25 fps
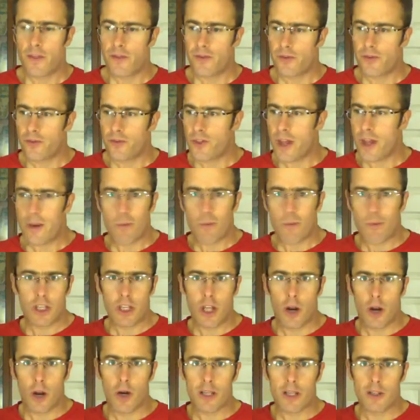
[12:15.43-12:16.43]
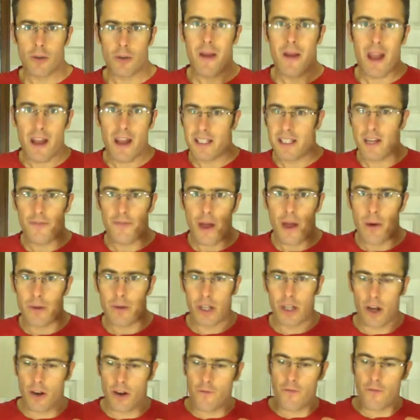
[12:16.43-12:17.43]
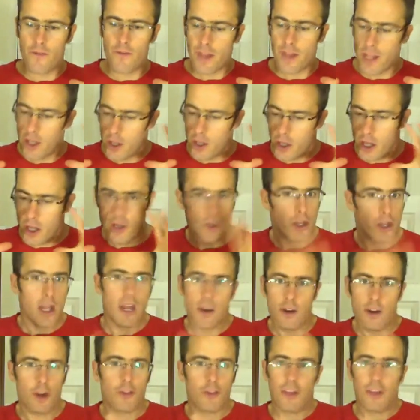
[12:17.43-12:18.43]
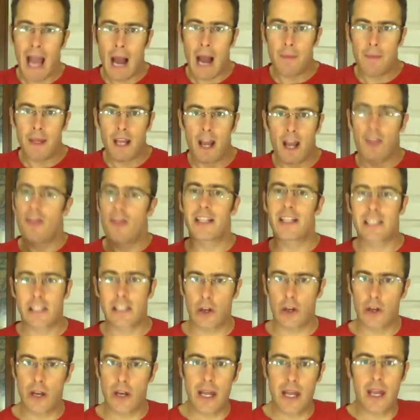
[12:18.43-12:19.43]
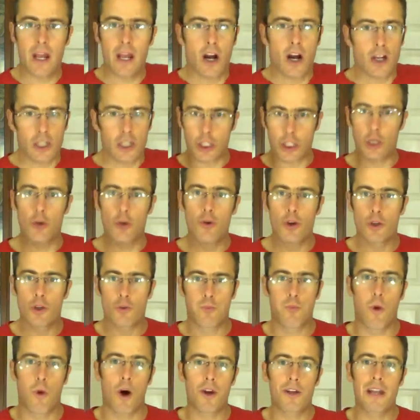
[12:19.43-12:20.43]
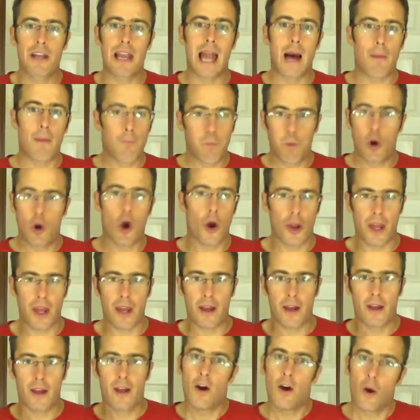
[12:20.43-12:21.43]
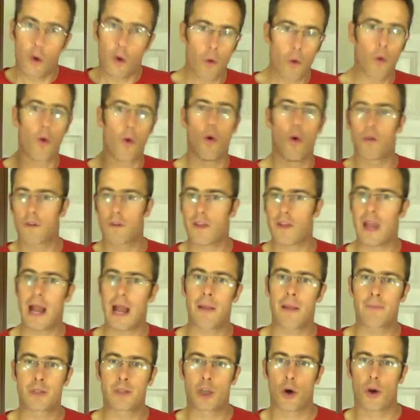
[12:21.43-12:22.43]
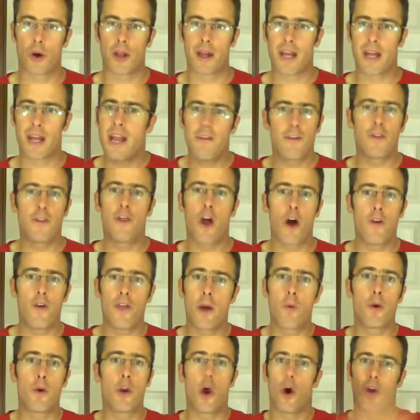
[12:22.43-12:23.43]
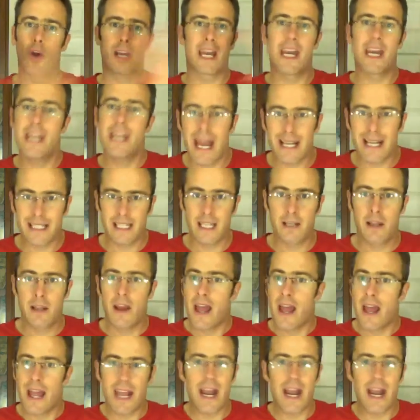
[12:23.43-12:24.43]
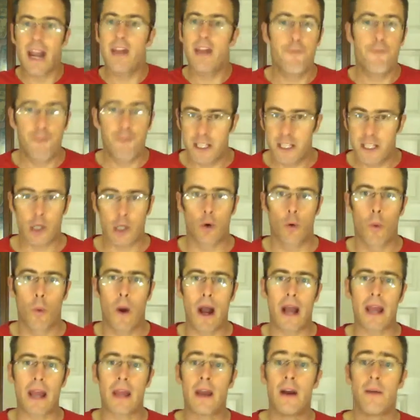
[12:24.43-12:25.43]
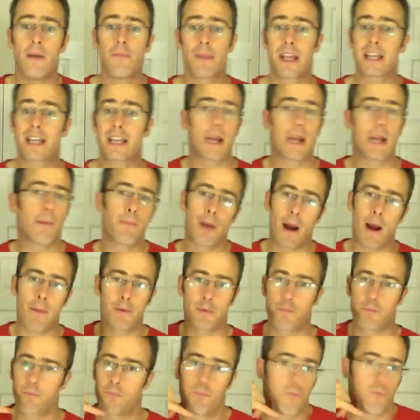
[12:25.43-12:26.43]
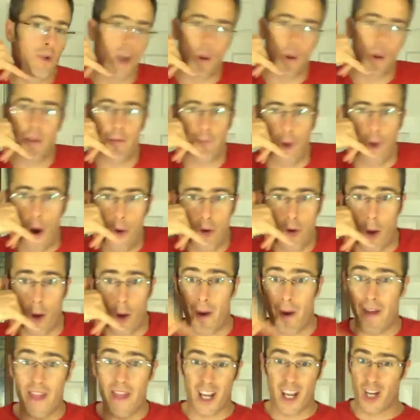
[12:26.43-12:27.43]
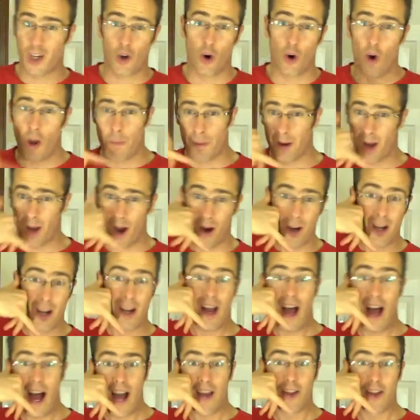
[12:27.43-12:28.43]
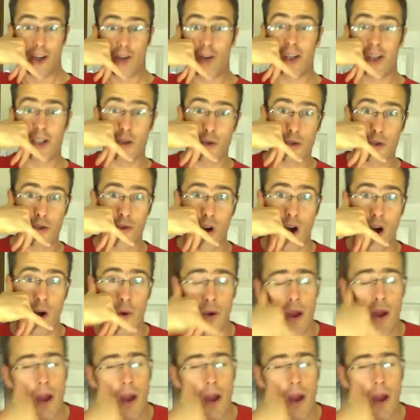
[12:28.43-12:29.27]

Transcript: It was, it's a bit as if there was kind of nothing happening, and then suddenly, as soon as one lab got it, all of the labs got it, even though they were not connected in any physical way, except perhaps, with a phone line where they could call up and go, hey, the crystal's grown.